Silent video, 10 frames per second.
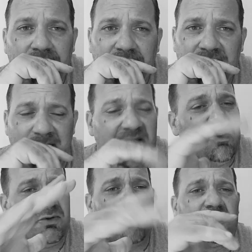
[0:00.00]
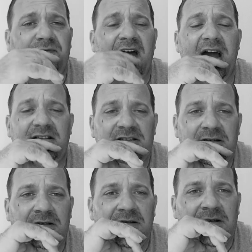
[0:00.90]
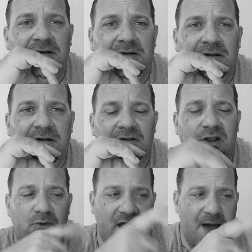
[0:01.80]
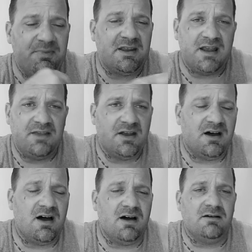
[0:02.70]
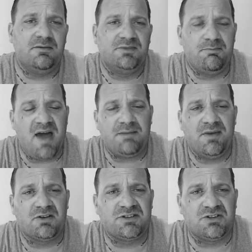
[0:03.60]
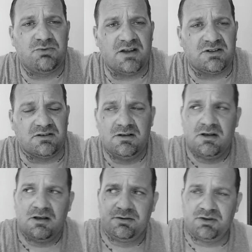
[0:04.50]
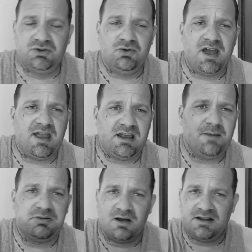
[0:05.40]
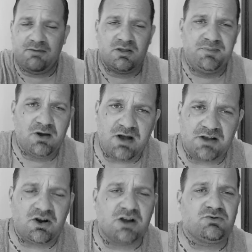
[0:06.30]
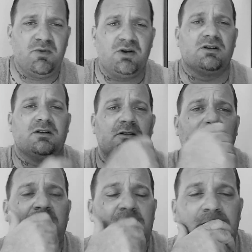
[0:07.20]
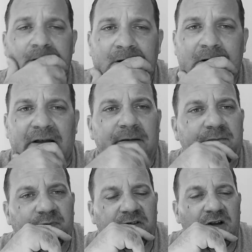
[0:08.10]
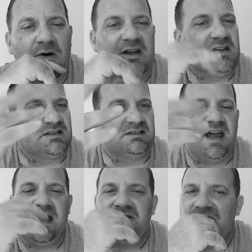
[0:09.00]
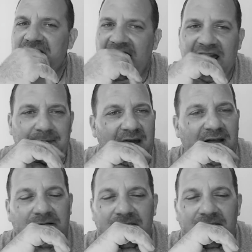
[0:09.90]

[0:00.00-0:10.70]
You know what I mean? Those are facts. Look what happened in the Mac Miller situation. The dude that ended up plugging him with a pill got charged with murder. It's a dangerous game, man.